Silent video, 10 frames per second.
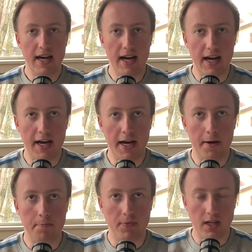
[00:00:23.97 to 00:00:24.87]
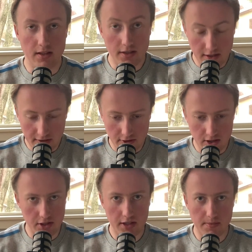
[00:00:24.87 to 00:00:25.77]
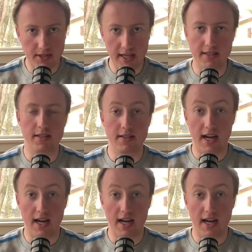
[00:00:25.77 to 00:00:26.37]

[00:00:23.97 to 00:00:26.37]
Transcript: Um, a little different circumstances.